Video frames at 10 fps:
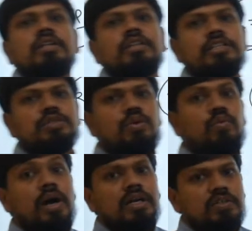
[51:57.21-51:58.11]
That's why
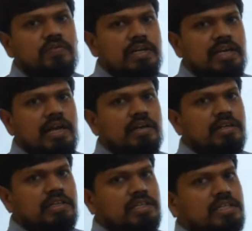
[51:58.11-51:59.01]
what you will
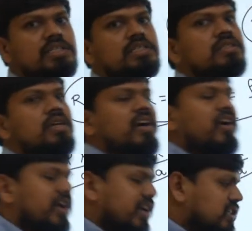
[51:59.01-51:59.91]
calculate is,
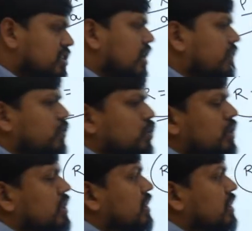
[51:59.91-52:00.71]
instead of doing